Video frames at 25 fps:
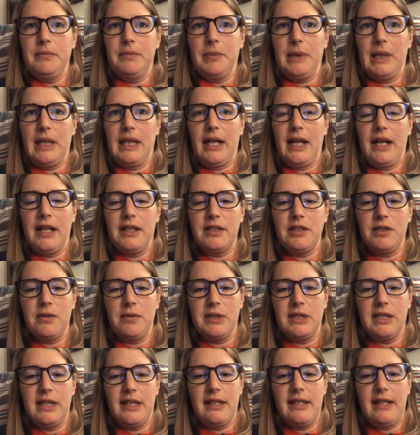Because it
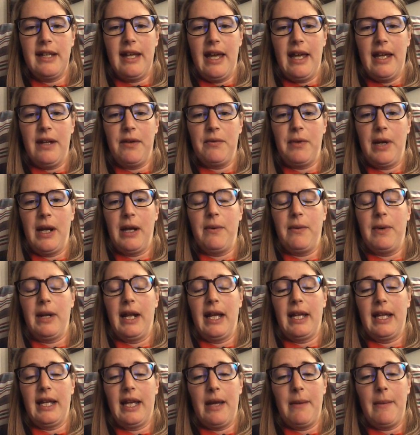was a 10 right when
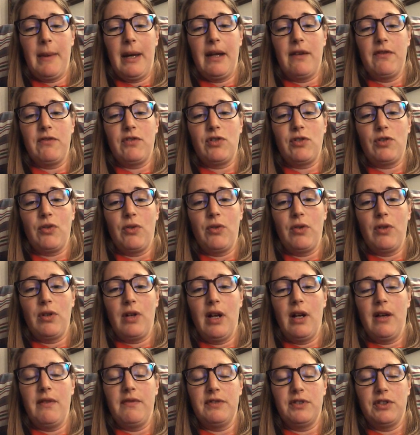I came out
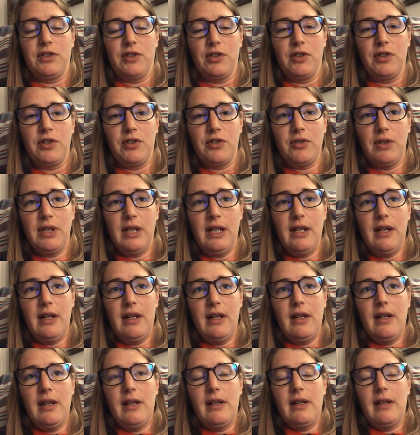of surgery,
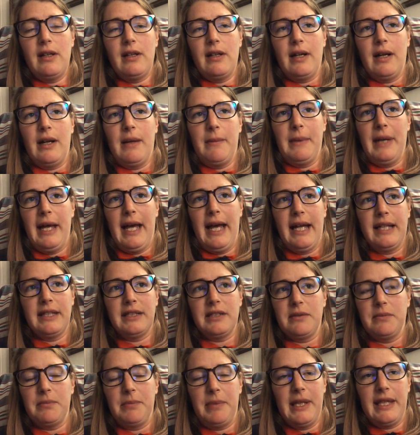it
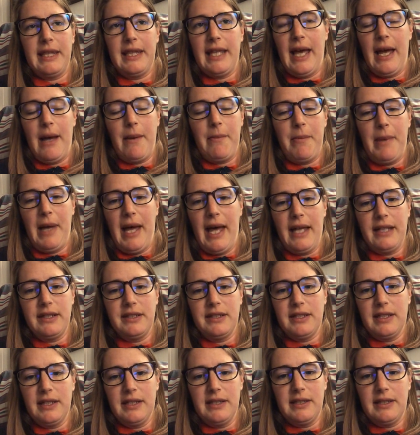hasn't been that
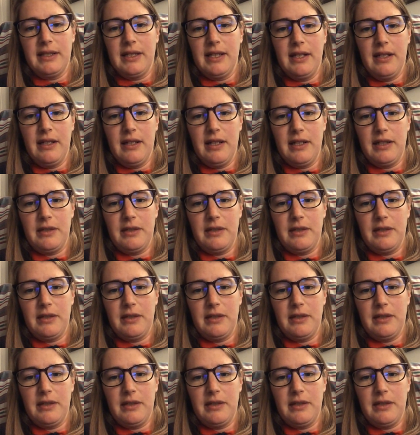bad since then.